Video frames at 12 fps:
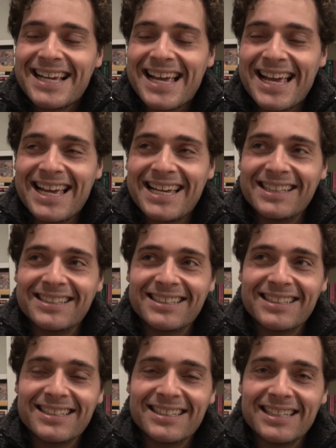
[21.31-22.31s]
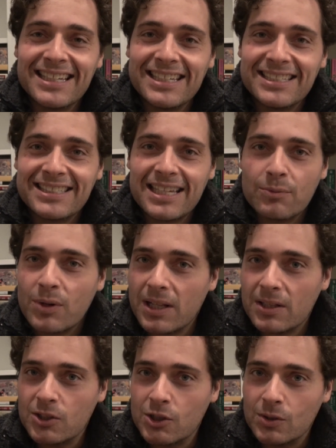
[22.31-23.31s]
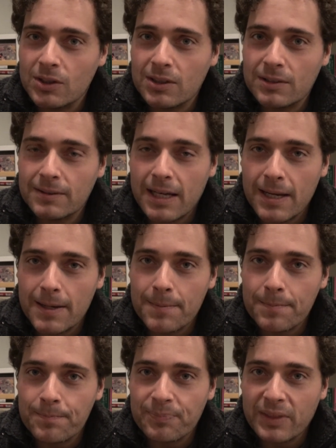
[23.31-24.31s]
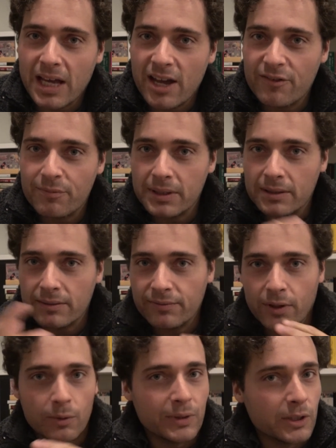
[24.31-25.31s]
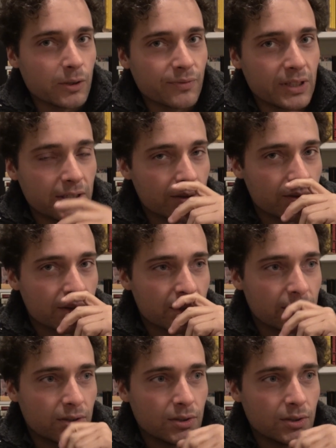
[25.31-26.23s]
And he said, well, Julian, I've been following your videos.